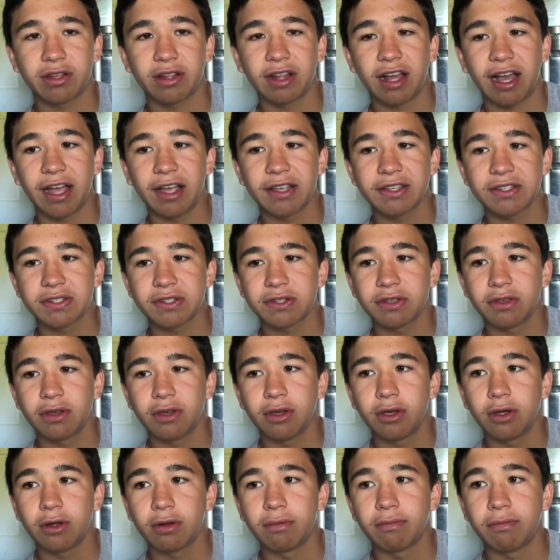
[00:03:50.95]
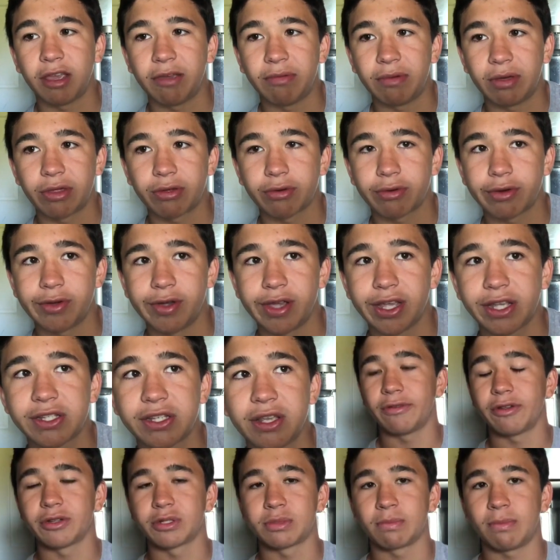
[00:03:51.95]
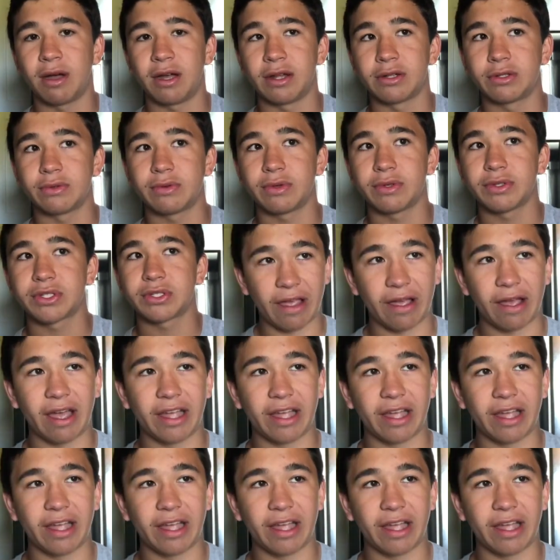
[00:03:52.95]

class, maybe 3 weeks. There's modules.